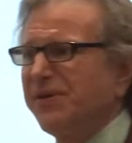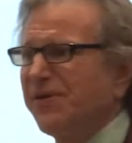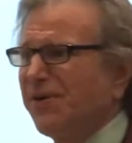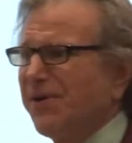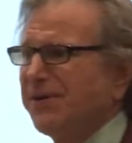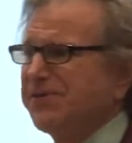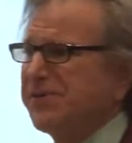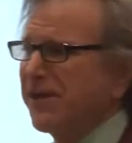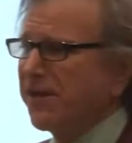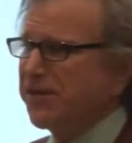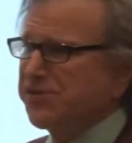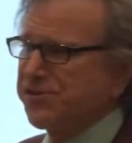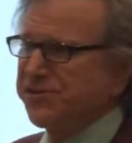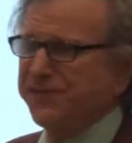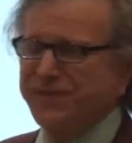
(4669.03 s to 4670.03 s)
that our
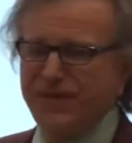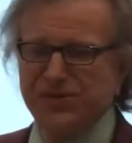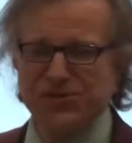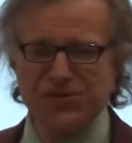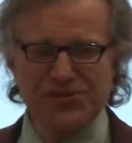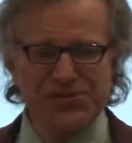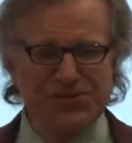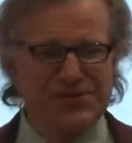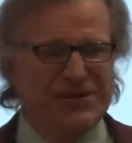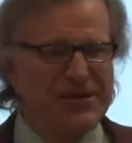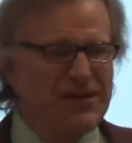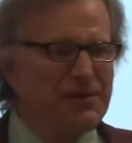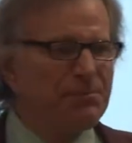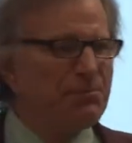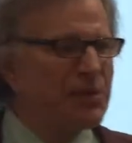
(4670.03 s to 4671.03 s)
intelligence officials
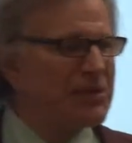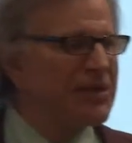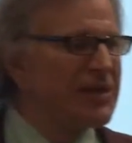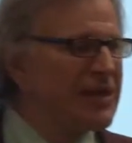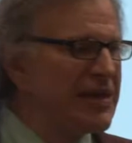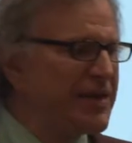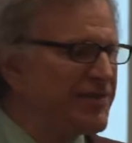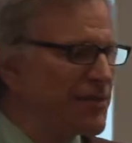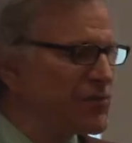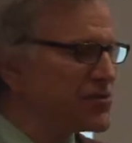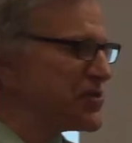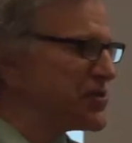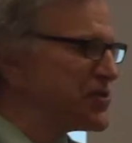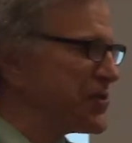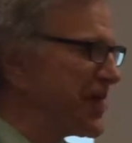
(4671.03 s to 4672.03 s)
believe it
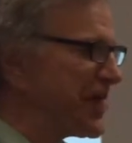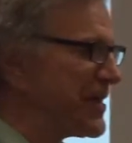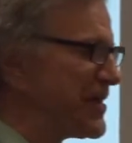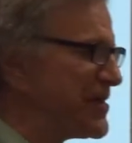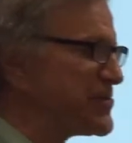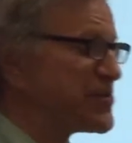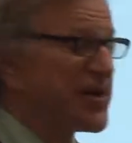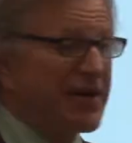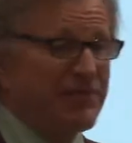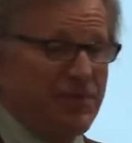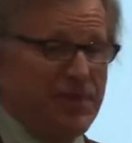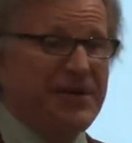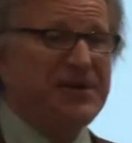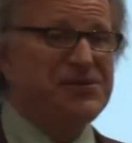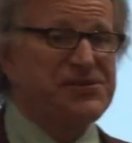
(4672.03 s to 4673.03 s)
was the Chinese
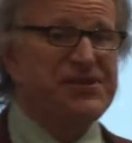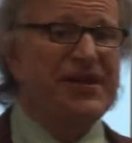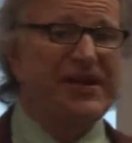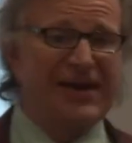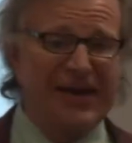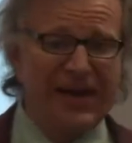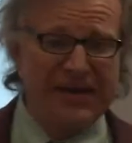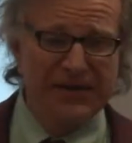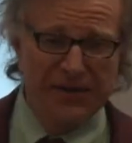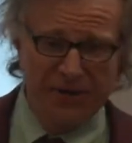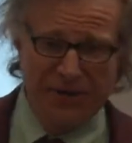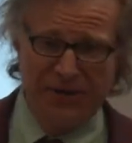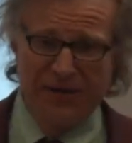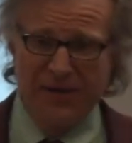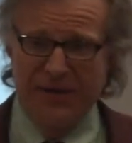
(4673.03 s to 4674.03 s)
government, a state
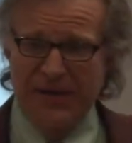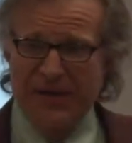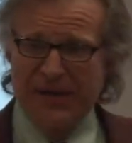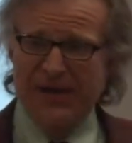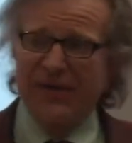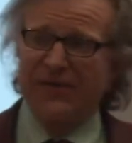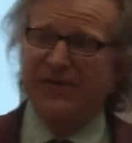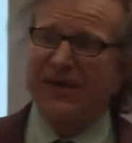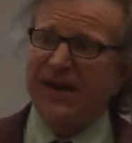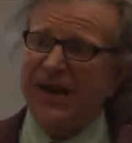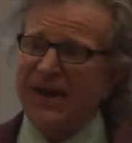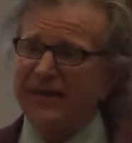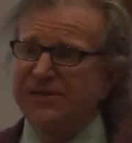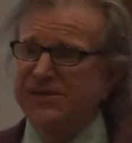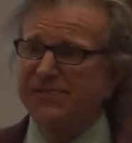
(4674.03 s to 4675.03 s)
actor, that
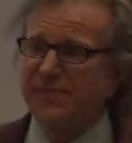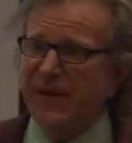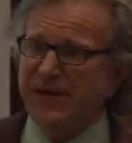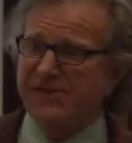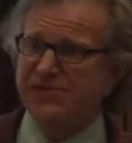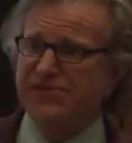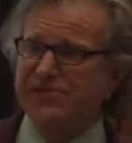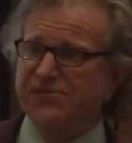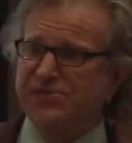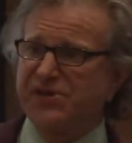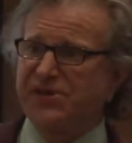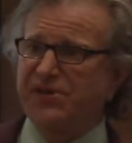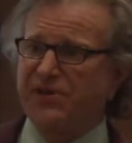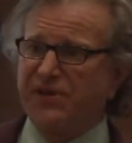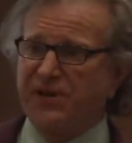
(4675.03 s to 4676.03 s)
had this massive
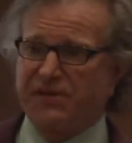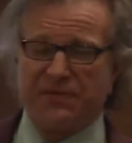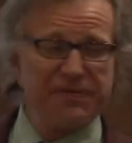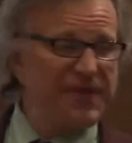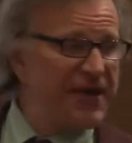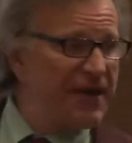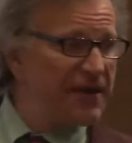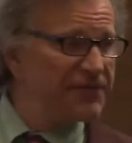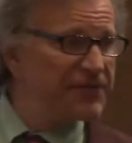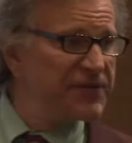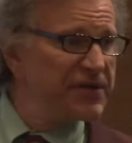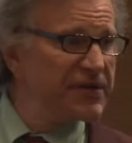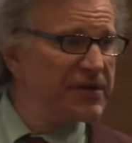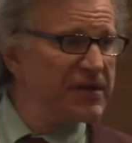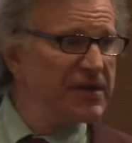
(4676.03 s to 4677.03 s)
security theft
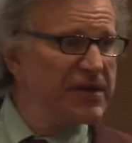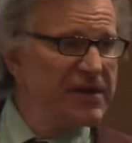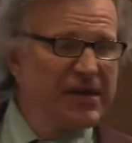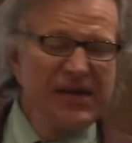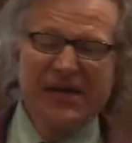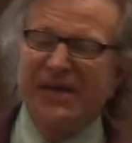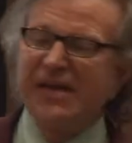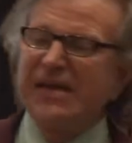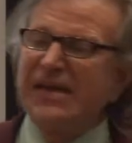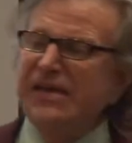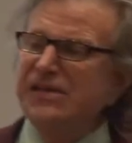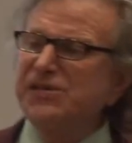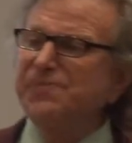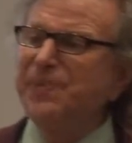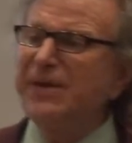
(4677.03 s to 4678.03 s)

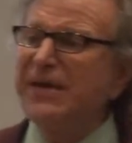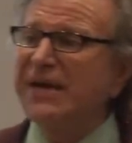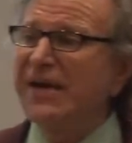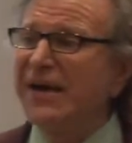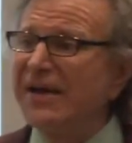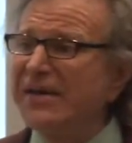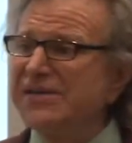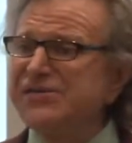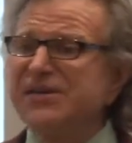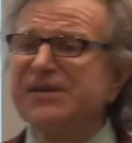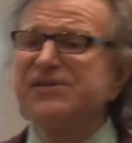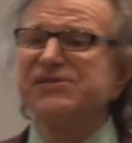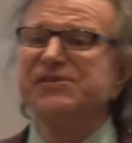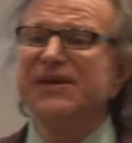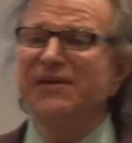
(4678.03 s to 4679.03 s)
is because it
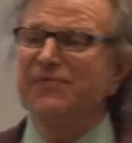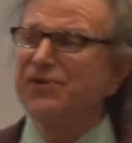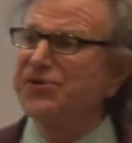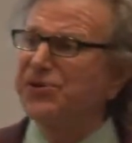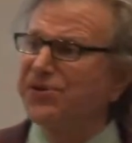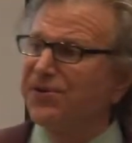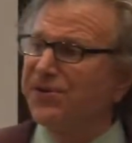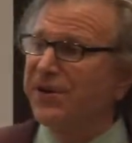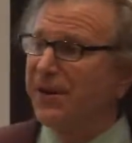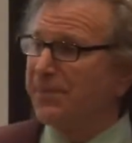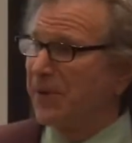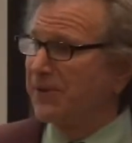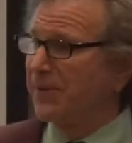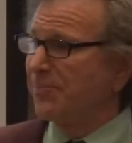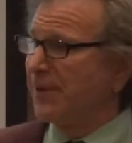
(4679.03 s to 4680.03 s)
has never turned up
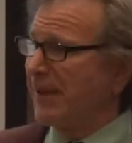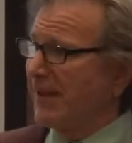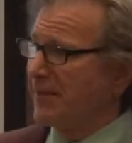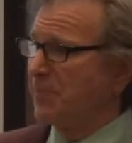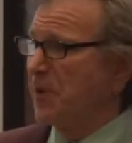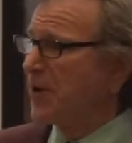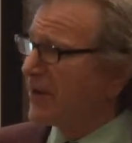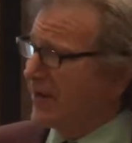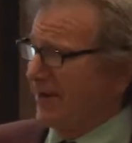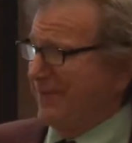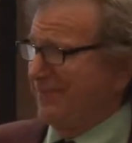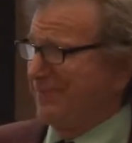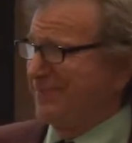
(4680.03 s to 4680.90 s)
on the black market.